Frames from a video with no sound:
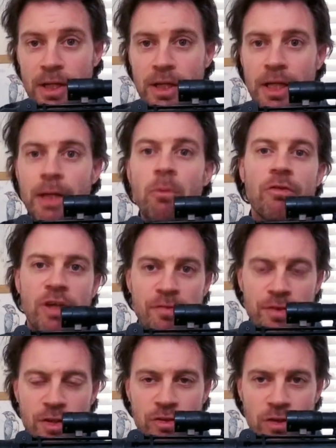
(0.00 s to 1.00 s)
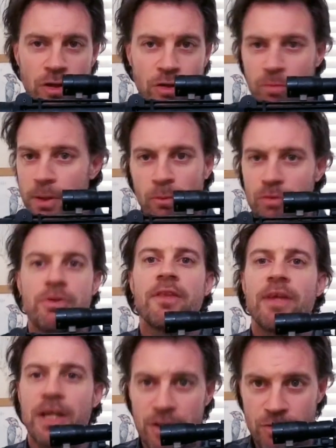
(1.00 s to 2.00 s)
He was given the chance, but he wasn't really
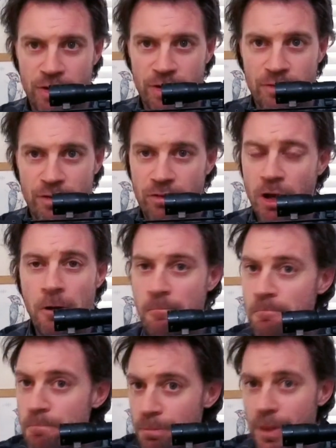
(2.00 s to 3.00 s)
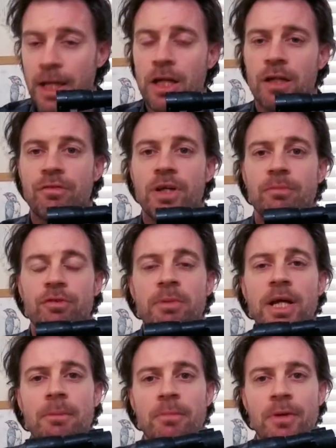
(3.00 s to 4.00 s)
that interested. So they could have come from him.